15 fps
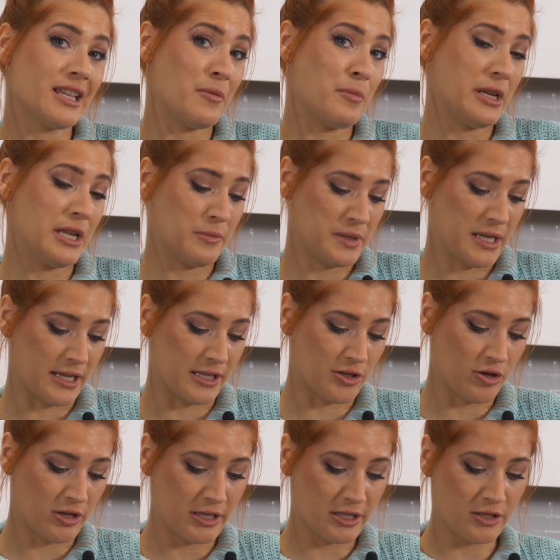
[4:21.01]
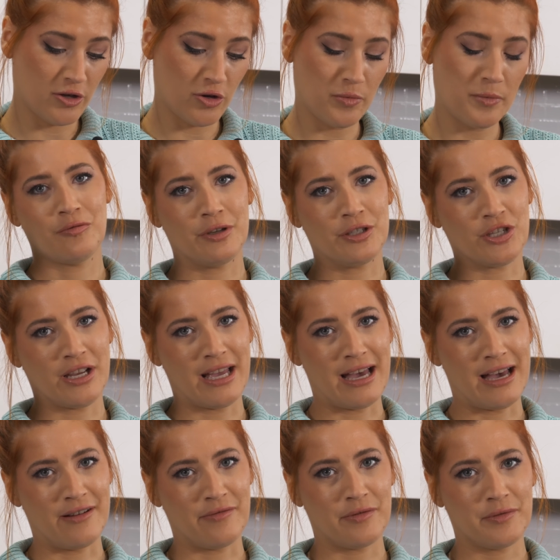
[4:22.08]
a medium-sized cookie scoop, which I
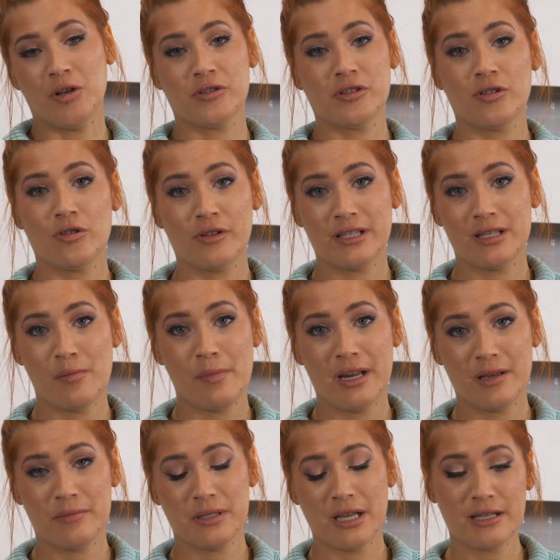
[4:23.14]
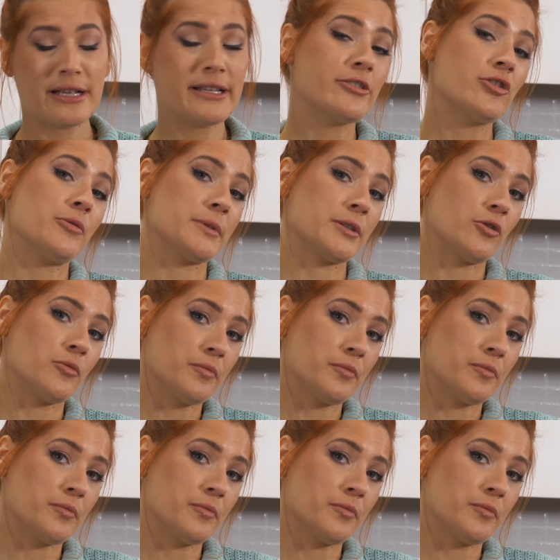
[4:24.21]
have, also known as a medium-sized ice cream scoop.